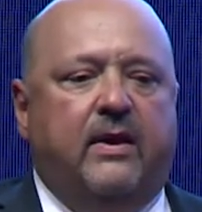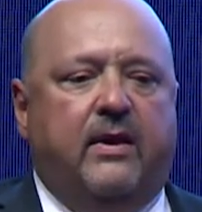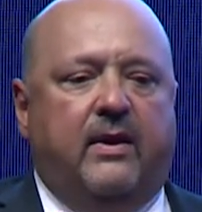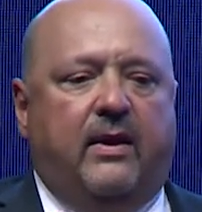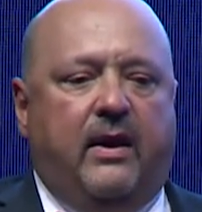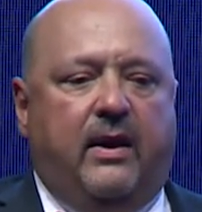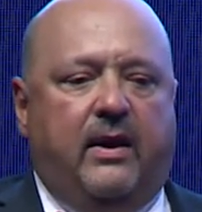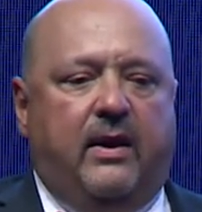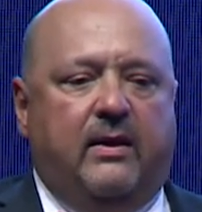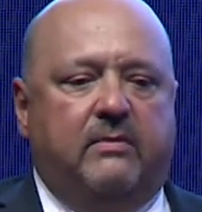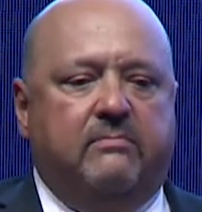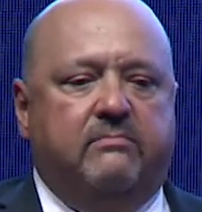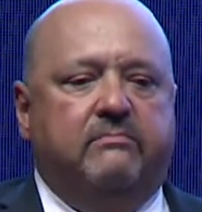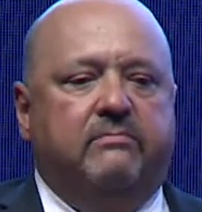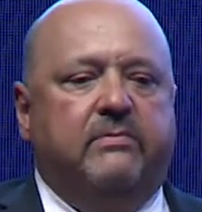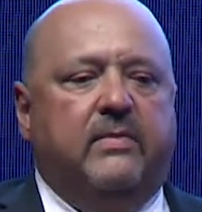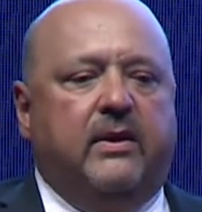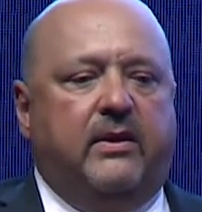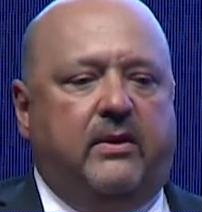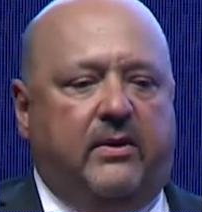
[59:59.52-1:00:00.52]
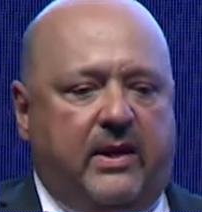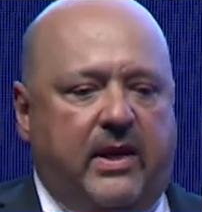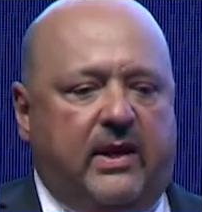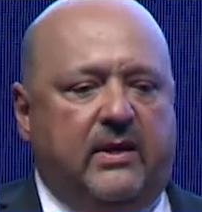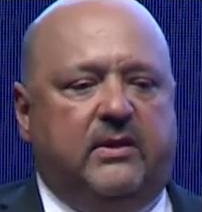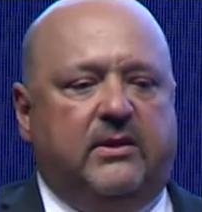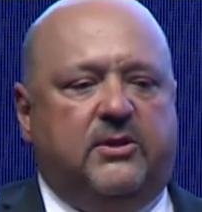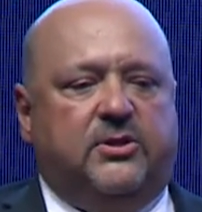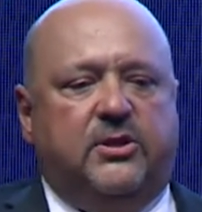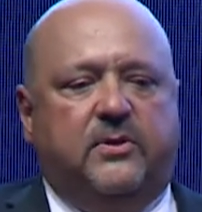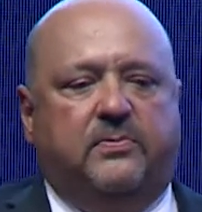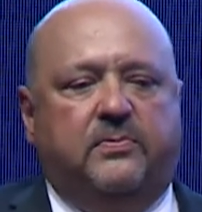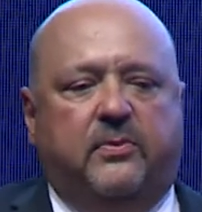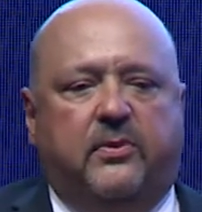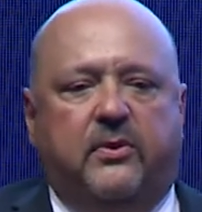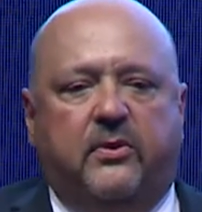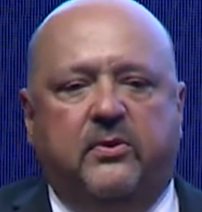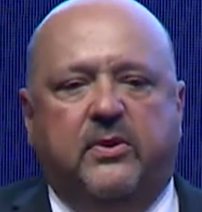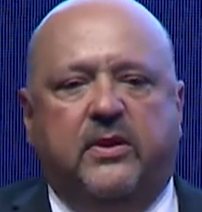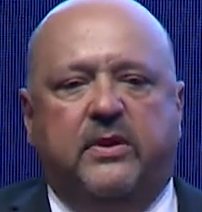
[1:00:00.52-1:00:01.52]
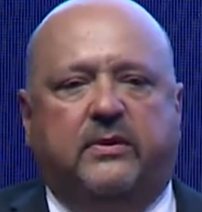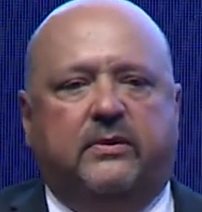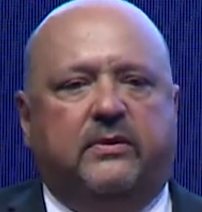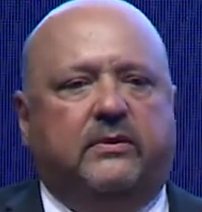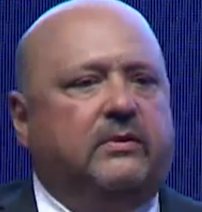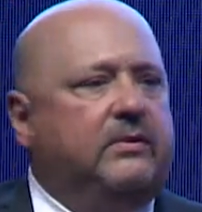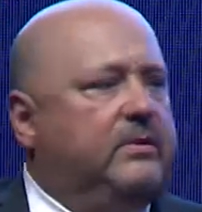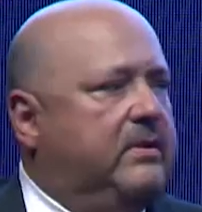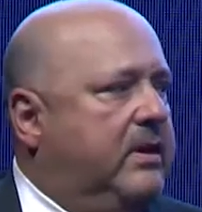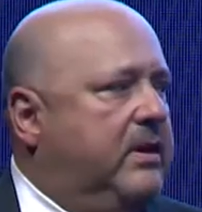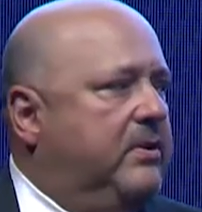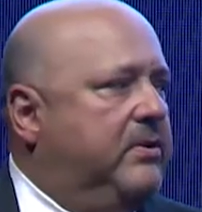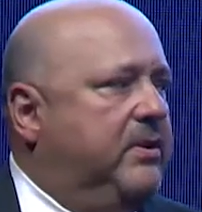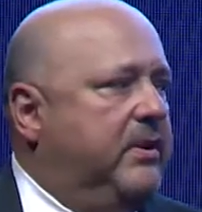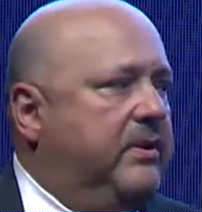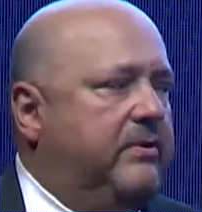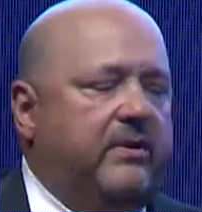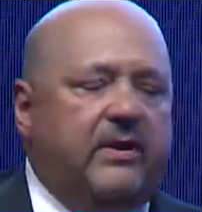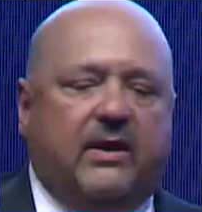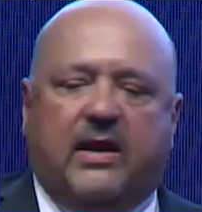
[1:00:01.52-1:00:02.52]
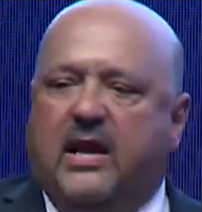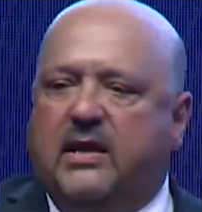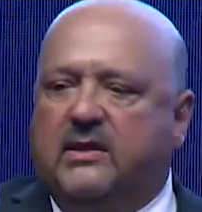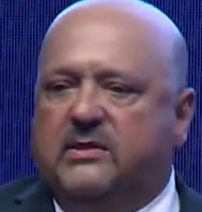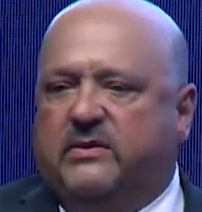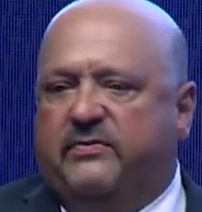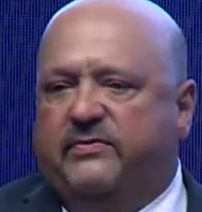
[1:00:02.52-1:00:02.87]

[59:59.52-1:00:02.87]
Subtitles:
Okay, the ship owner, I would agree, has a